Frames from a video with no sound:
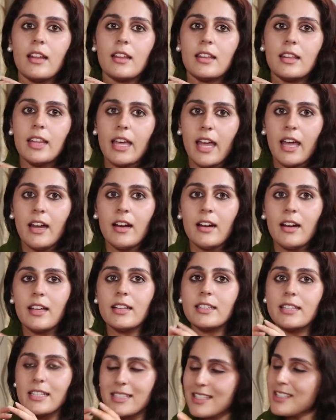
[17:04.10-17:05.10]

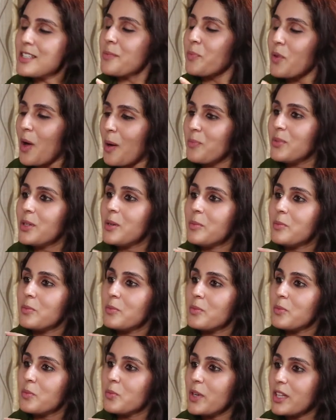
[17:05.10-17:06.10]
This is a
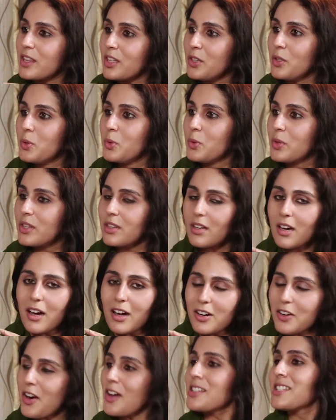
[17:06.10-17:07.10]
problem with youth
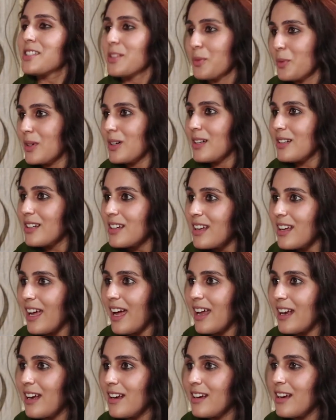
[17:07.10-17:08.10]
across the world,
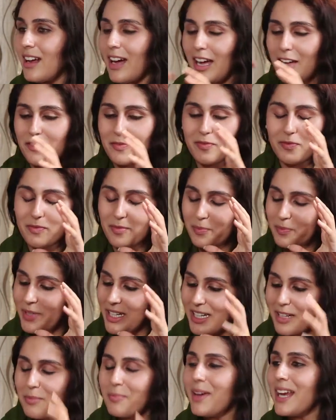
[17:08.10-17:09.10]
and I've been
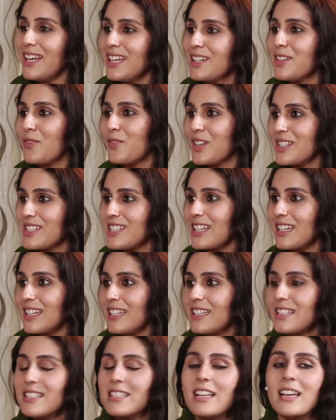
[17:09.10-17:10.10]
in many different
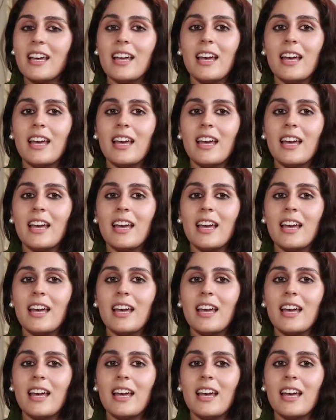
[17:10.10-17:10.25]
cities,